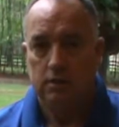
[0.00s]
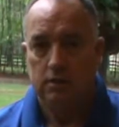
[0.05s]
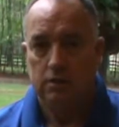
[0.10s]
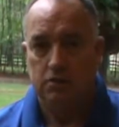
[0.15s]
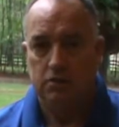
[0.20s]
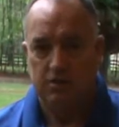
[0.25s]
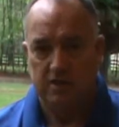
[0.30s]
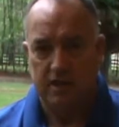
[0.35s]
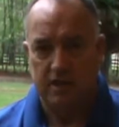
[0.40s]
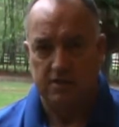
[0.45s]

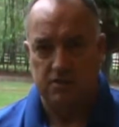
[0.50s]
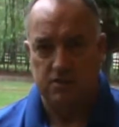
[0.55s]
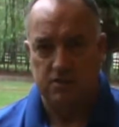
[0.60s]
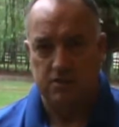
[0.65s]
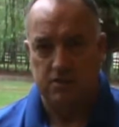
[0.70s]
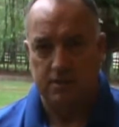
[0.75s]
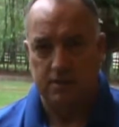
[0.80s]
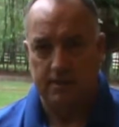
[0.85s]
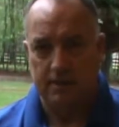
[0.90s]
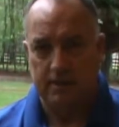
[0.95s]

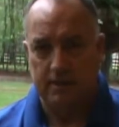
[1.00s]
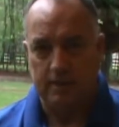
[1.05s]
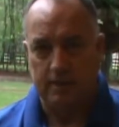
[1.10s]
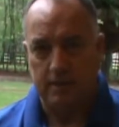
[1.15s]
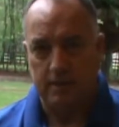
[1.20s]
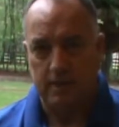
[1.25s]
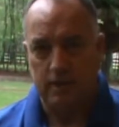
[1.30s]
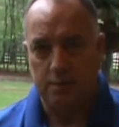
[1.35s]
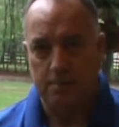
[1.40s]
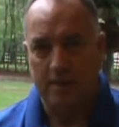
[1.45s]
sets
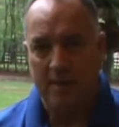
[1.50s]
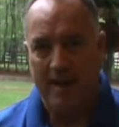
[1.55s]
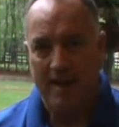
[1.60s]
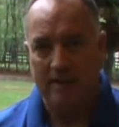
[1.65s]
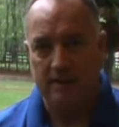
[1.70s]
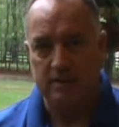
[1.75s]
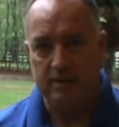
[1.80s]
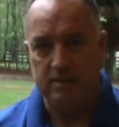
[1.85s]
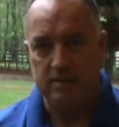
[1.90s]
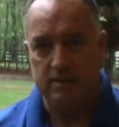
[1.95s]
the
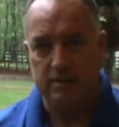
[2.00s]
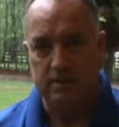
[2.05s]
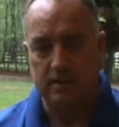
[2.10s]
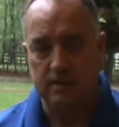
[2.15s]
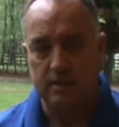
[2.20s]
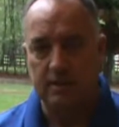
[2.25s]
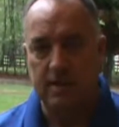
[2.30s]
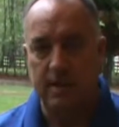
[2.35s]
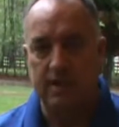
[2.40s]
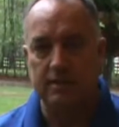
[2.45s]
mileage
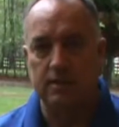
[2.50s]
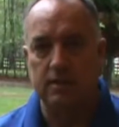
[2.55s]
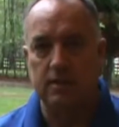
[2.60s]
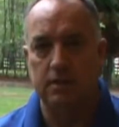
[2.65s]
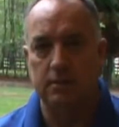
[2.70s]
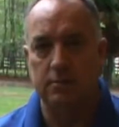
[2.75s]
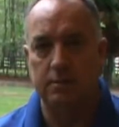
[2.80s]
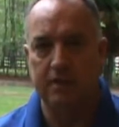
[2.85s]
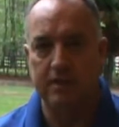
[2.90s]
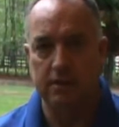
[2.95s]
that
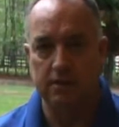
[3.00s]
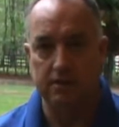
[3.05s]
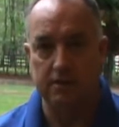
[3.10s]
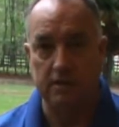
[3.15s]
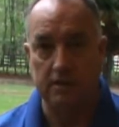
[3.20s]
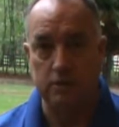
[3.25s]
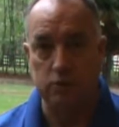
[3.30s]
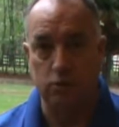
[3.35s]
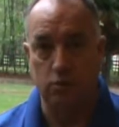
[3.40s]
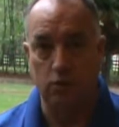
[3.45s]
belt
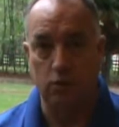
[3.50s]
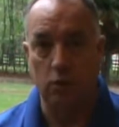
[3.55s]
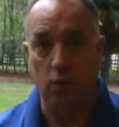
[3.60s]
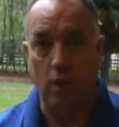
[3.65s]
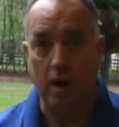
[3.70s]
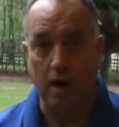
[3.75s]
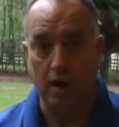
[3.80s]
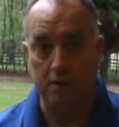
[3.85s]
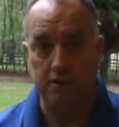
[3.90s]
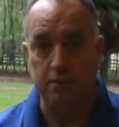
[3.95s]
is
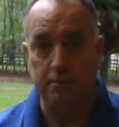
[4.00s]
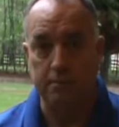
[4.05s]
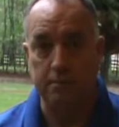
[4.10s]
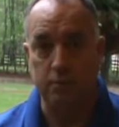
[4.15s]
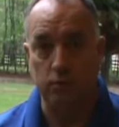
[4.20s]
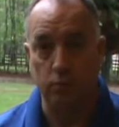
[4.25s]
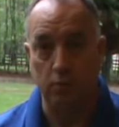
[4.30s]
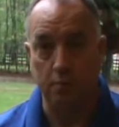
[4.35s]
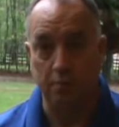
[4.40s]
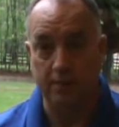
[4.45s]
required to
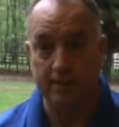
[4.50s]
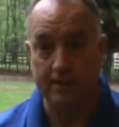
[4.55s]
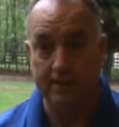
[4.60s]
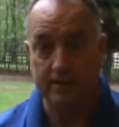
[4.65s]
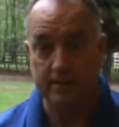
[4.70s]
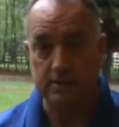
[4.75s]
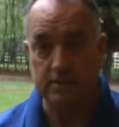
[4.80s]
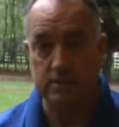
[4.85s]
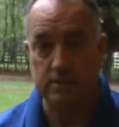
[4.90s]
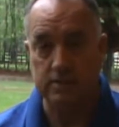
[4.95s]
be
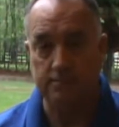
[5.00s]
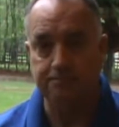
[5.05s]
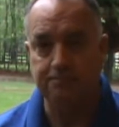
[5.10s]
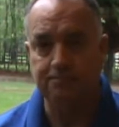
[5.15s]
replaced.